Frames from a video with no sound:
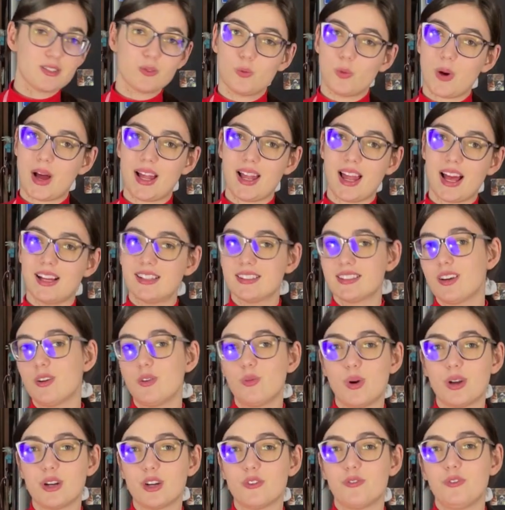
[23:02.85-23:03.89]
well as a
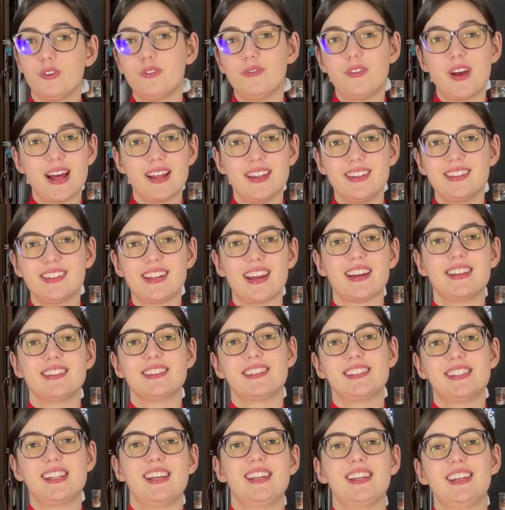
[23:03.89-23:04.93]
wonderful Valentine's
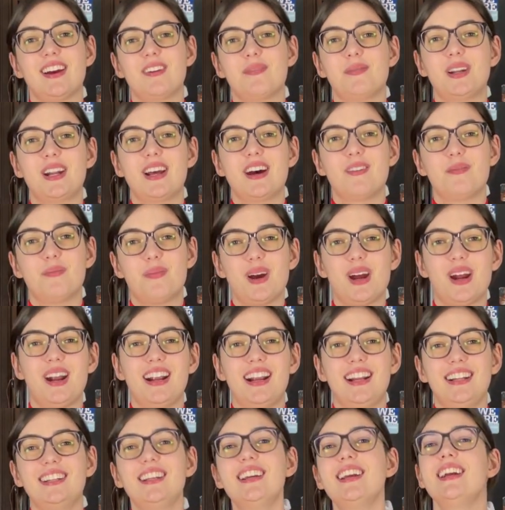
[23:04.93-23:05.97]
Day coming up.
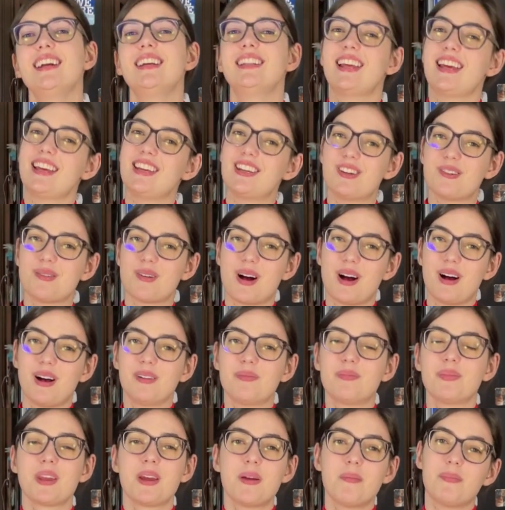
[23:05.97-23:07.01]
Alright, thank you all.
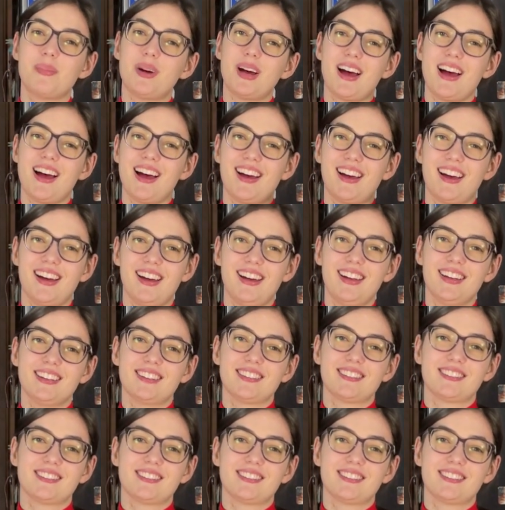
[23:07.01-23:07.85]
Bye.